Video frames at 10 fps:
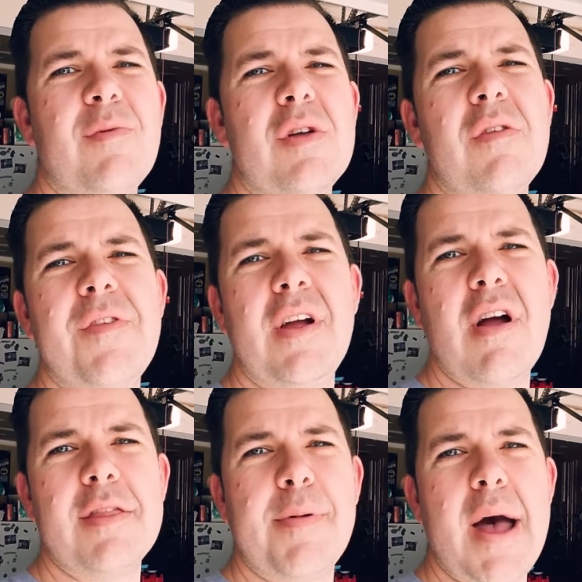Well, you'll figure out
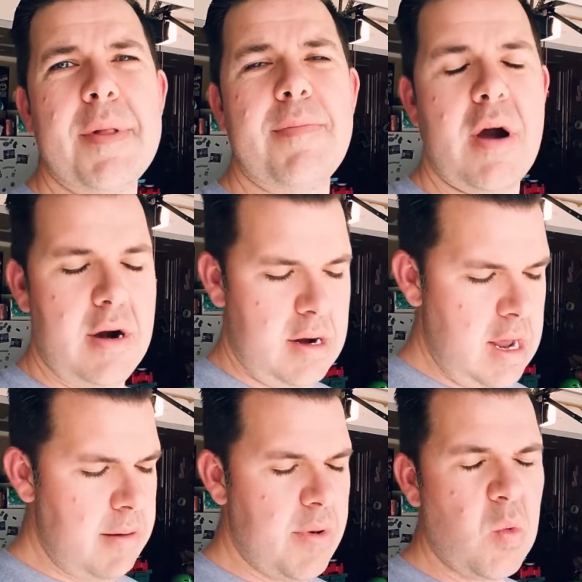the props part,
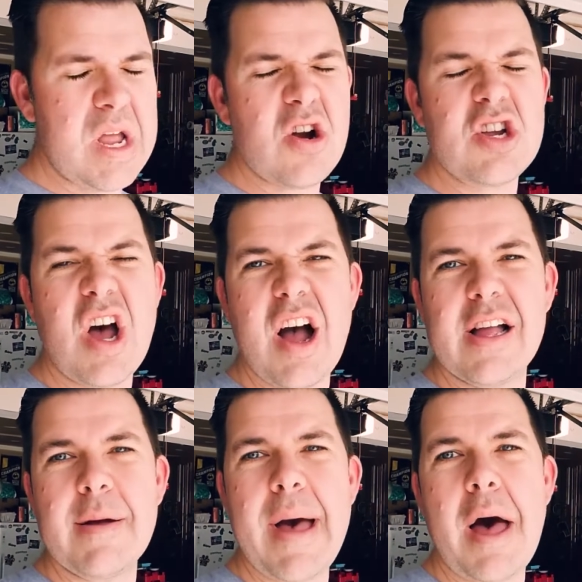but we are
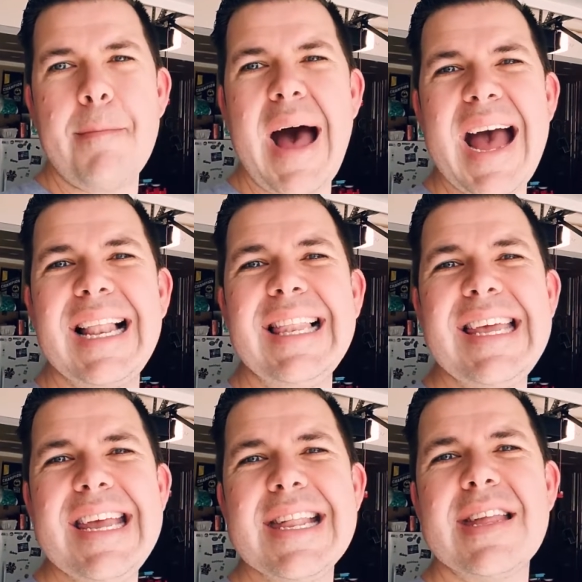talking about my
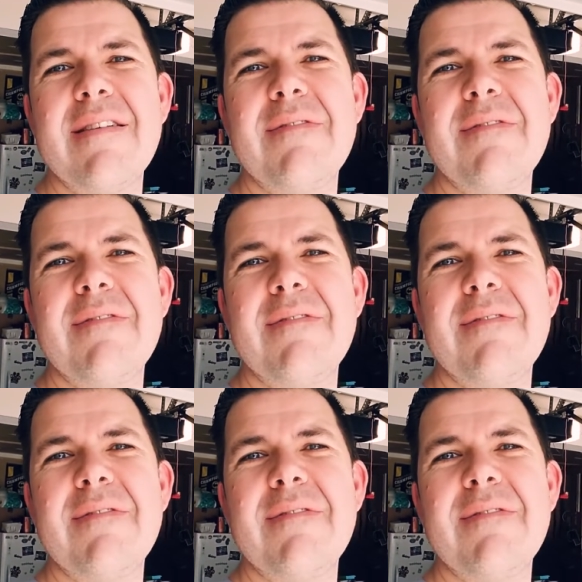least